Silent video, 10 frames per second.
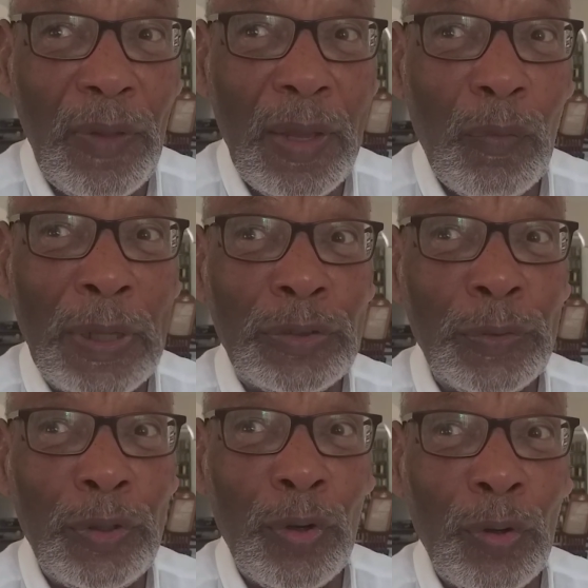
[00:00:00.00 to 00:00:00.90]
once
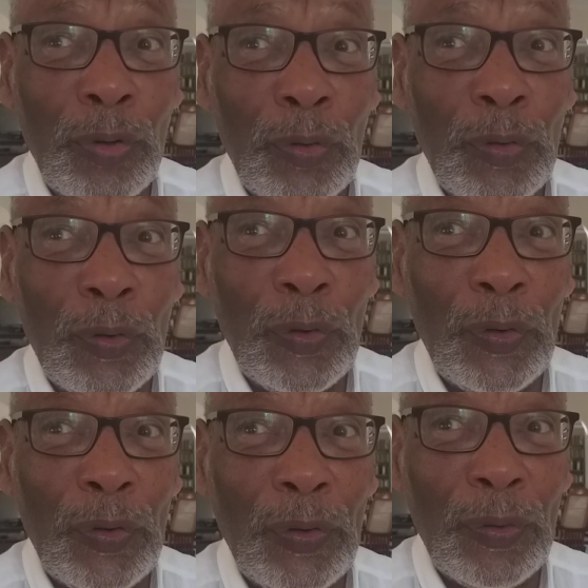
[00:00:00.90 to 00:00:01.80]
we know
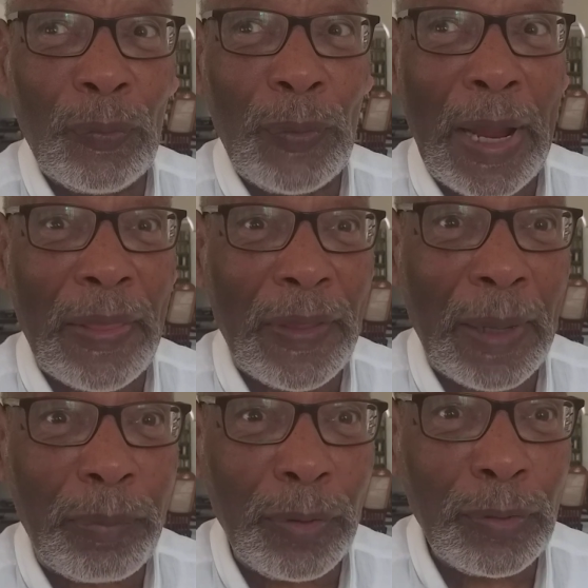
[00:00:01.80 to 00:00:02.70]
where they
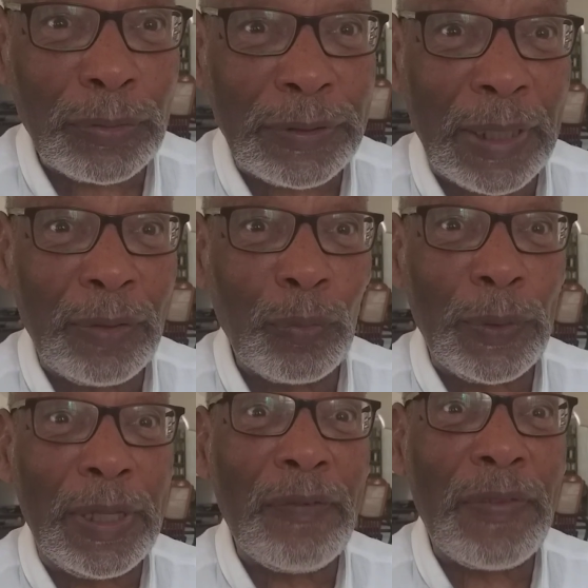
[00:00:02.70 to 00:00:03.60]
are produced, then
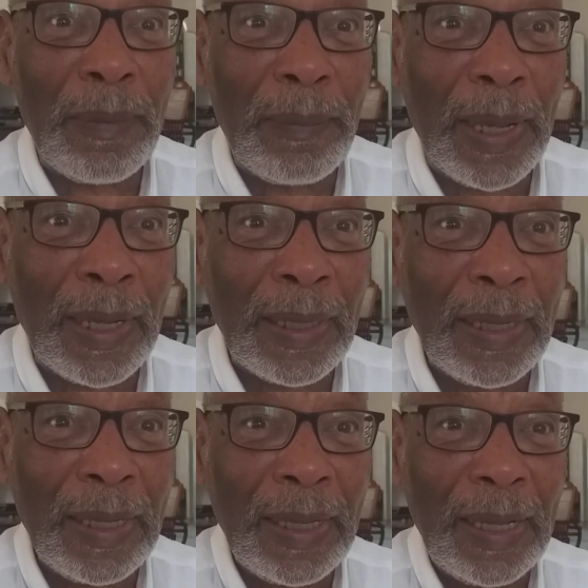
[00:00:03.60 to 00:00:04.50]
we give them
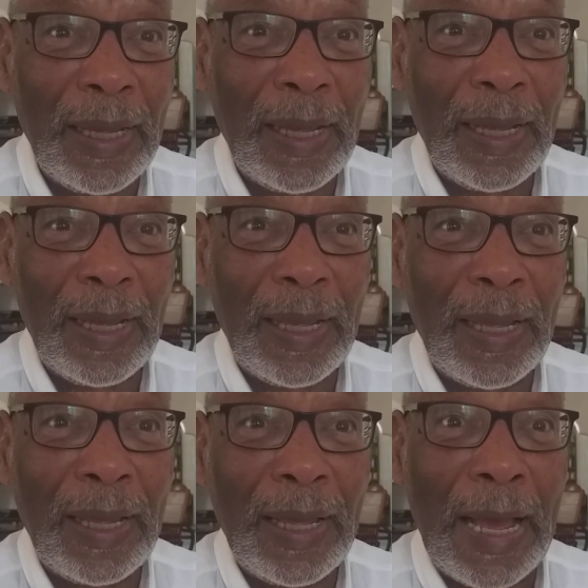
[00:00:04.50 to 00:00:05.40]

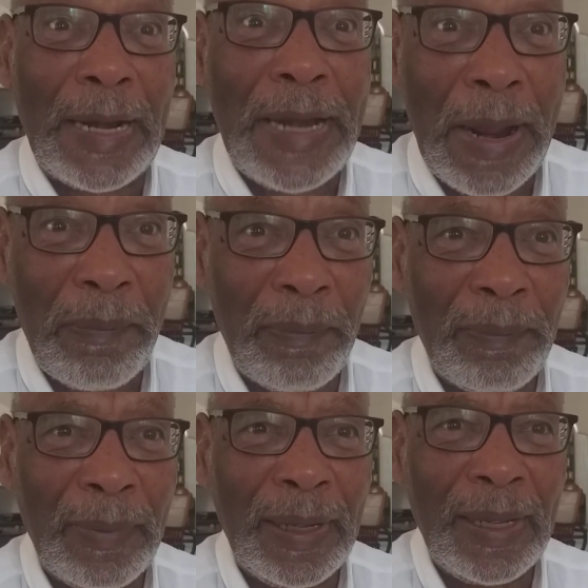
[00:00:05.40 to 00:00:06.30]
a
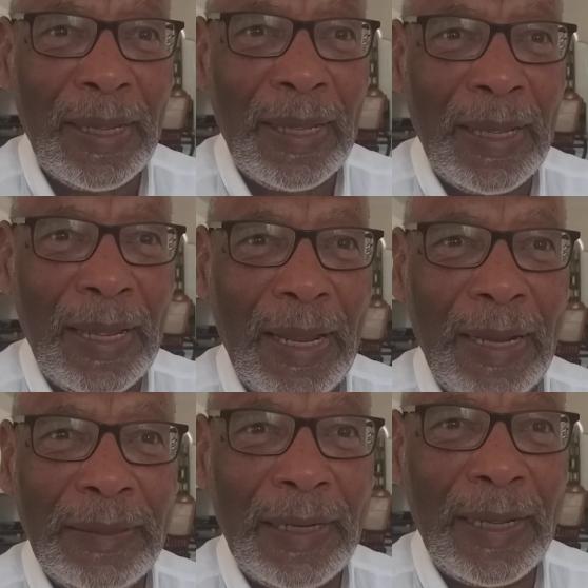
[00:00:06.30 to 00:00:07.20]
name.
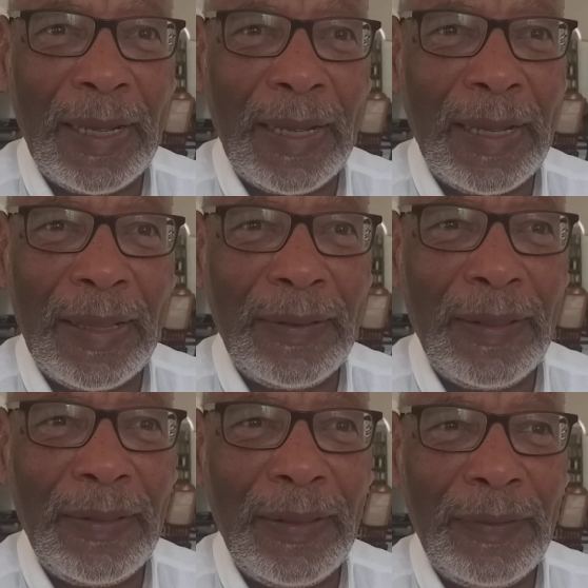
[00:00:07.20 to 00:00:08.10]
And
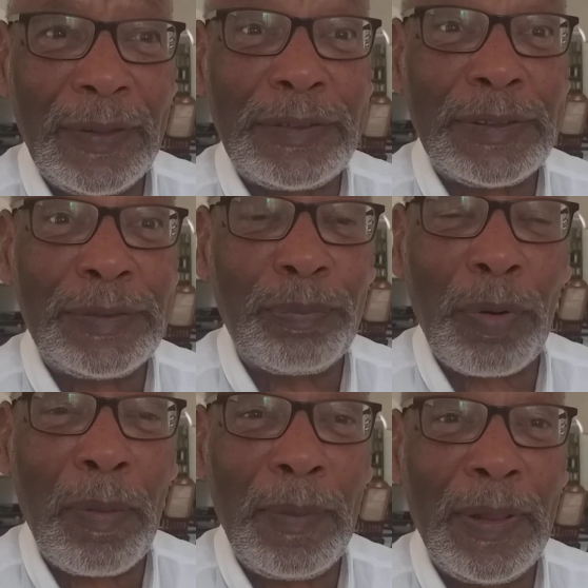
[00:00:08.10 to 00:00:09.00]
this is
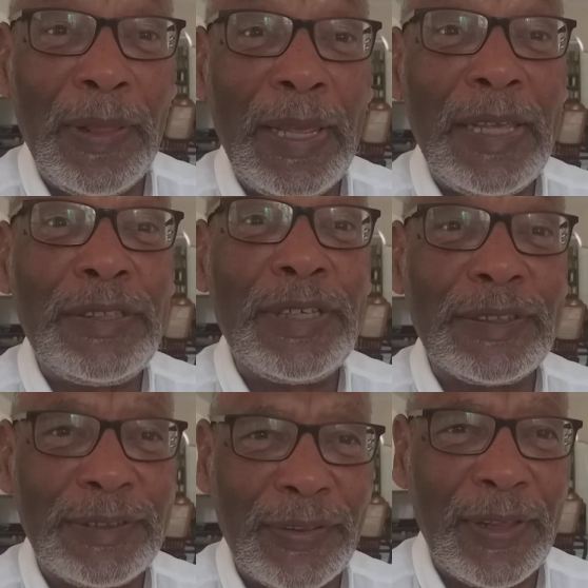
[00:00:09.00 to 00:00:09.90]
probably the
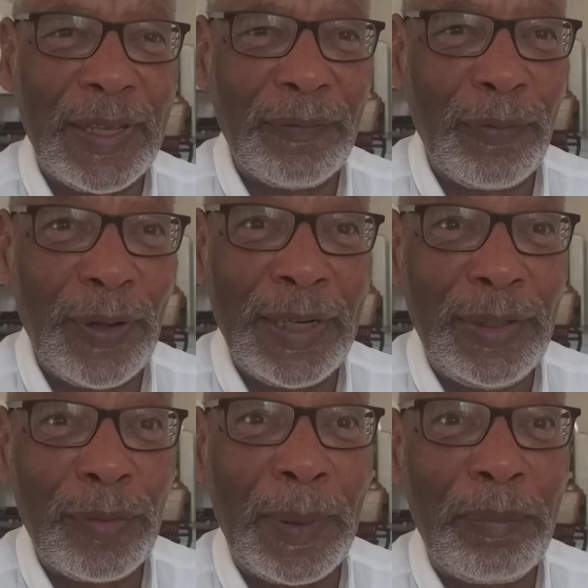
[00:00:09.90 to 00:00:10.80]
easiest thing for any
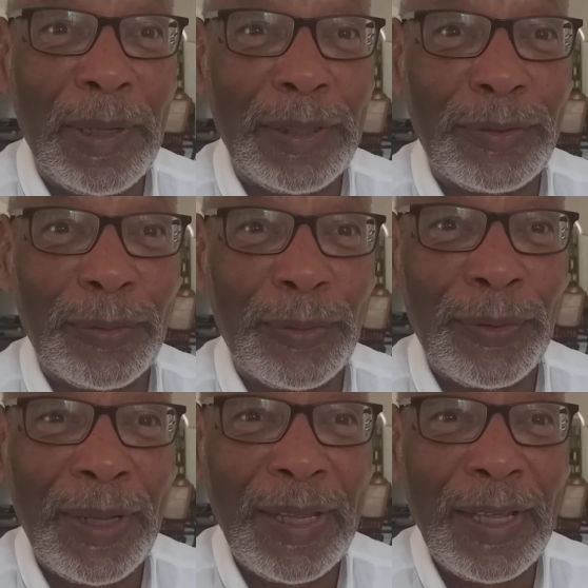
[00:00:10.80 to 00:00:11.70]
human being
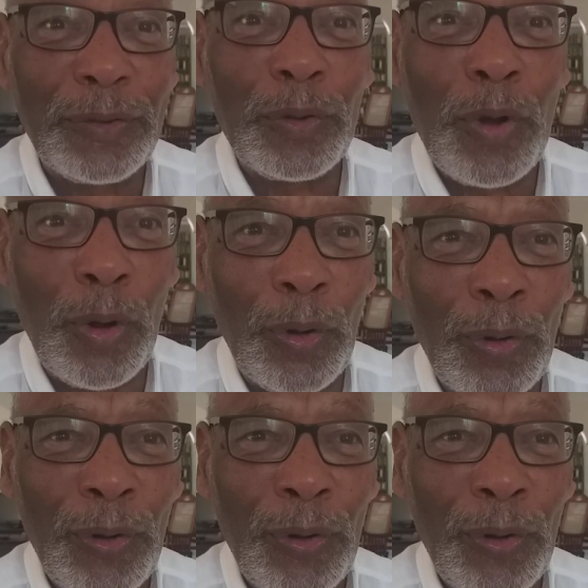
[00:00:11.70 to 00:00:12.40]
to know.